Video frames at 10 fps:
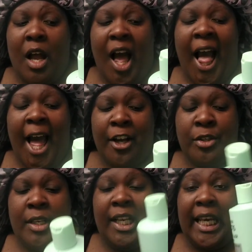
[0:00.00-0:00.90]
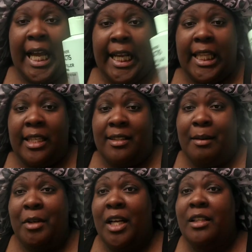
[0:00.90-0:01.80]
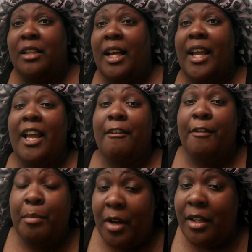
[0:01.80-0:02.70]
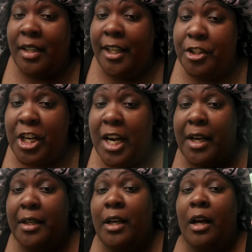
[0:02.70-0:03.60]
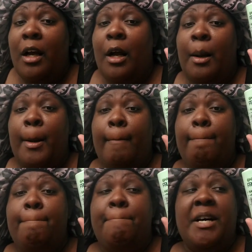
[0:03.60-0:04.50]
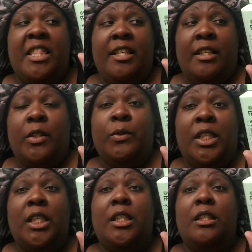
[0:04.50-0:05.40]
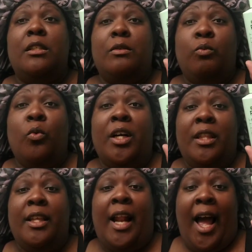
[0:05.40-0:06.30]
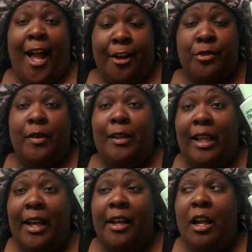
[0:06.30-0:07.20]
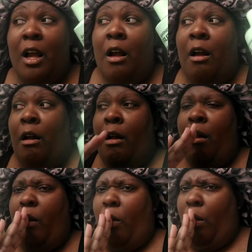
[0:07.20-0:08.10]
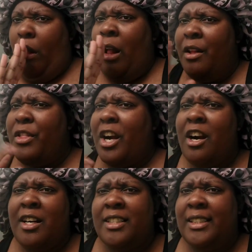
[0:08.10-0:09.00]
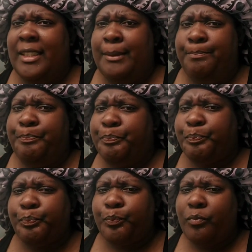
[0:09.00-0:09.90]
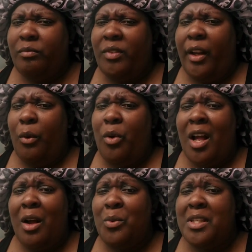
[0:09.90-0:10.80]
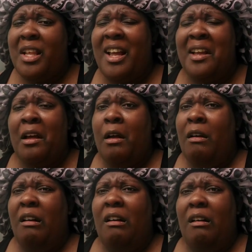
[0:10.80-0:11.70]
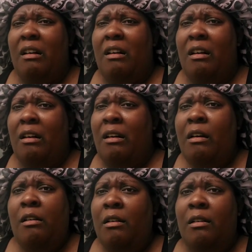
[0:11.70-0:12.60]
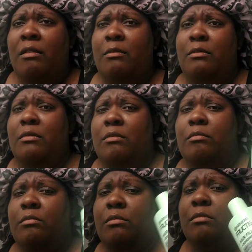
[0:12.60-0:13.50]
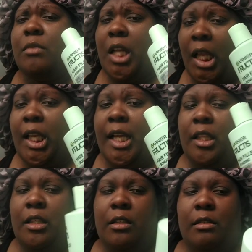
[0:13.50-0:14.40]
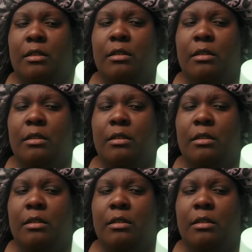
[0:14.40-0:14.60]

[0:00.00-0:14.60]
I actually like this. I'm not gonna like every product I tried, but this one is one that I actually like. There are some where I was like, I like this.